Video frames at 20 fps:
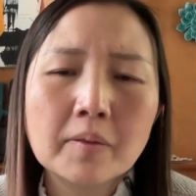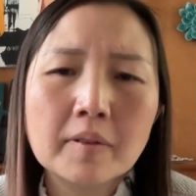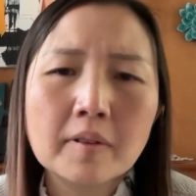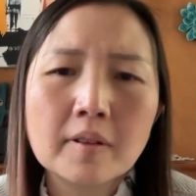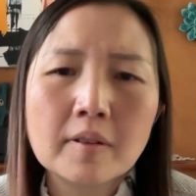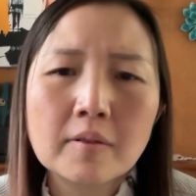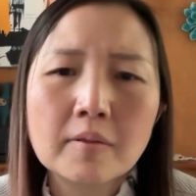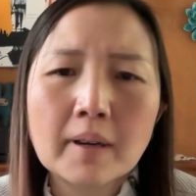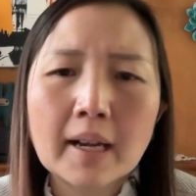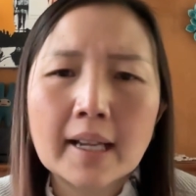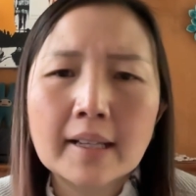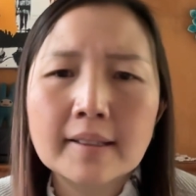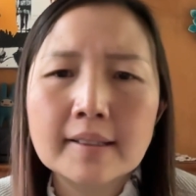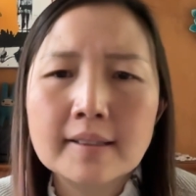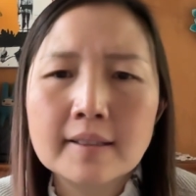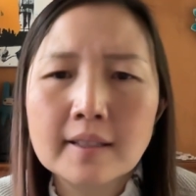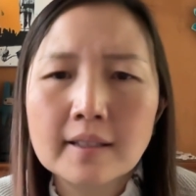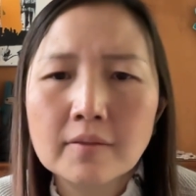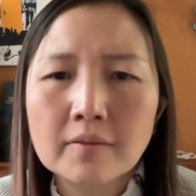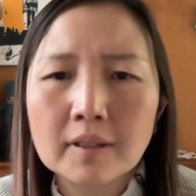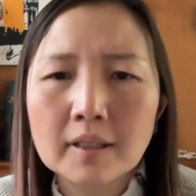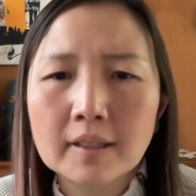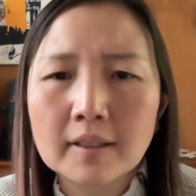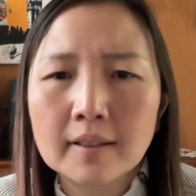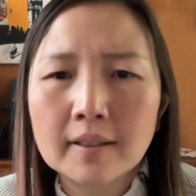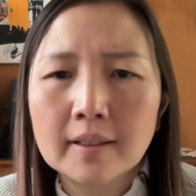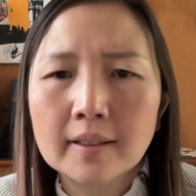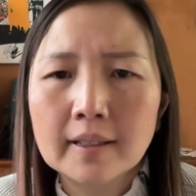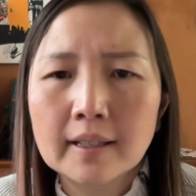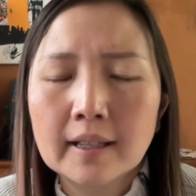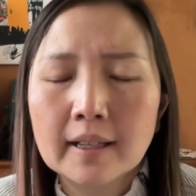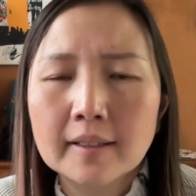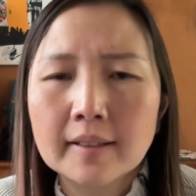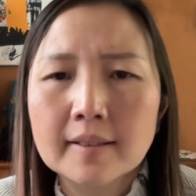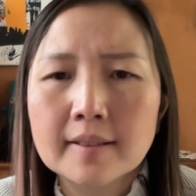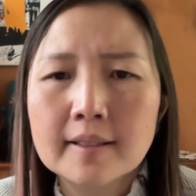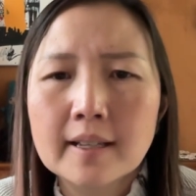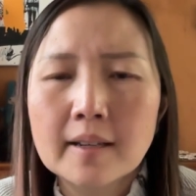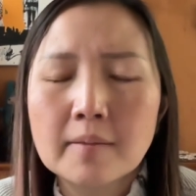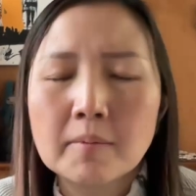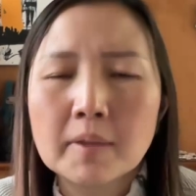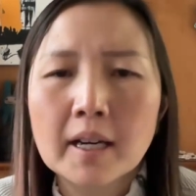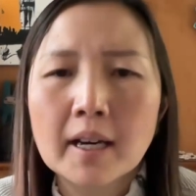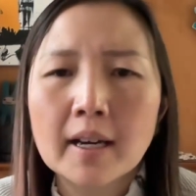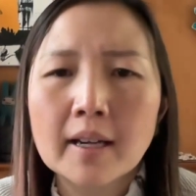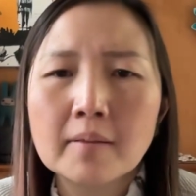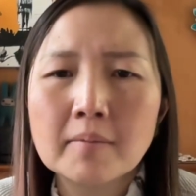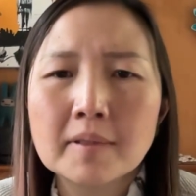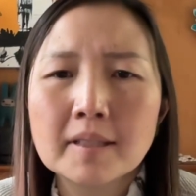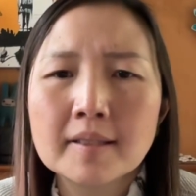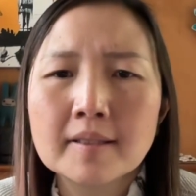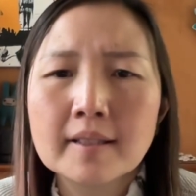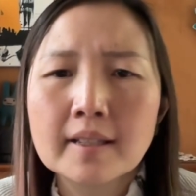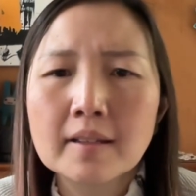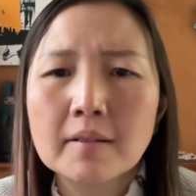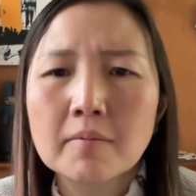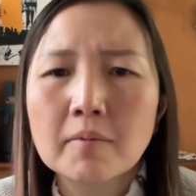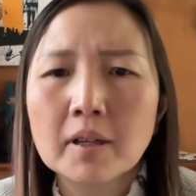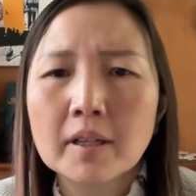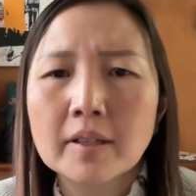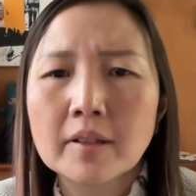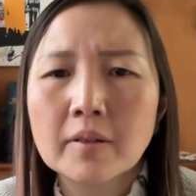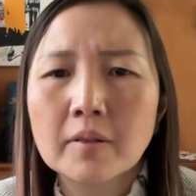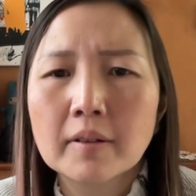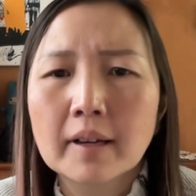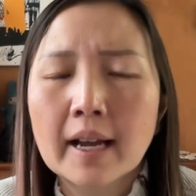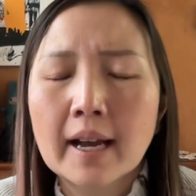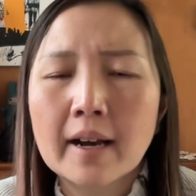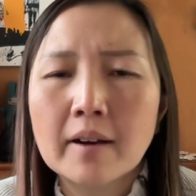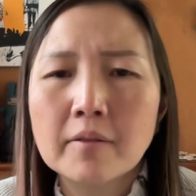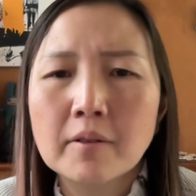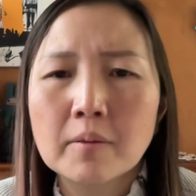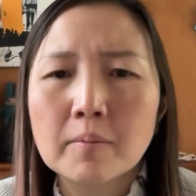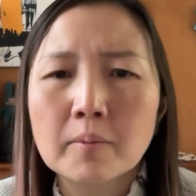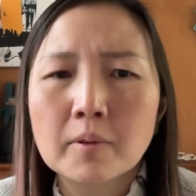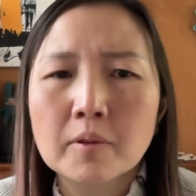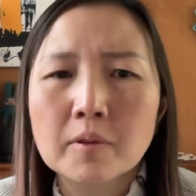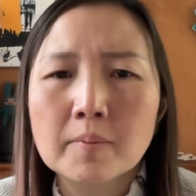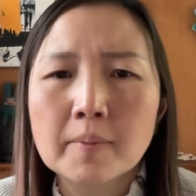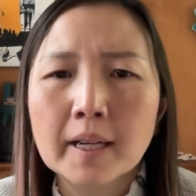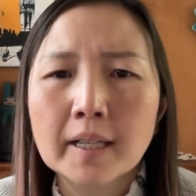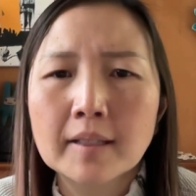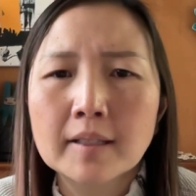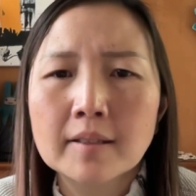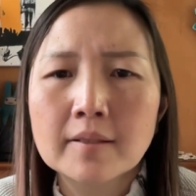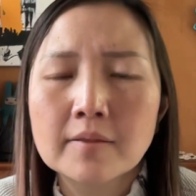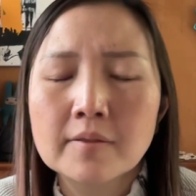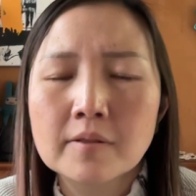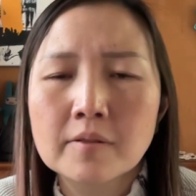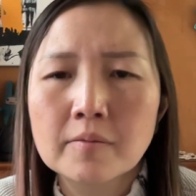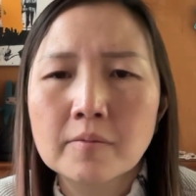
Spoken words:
you and Stephen on at the same time to see what your how your perspectives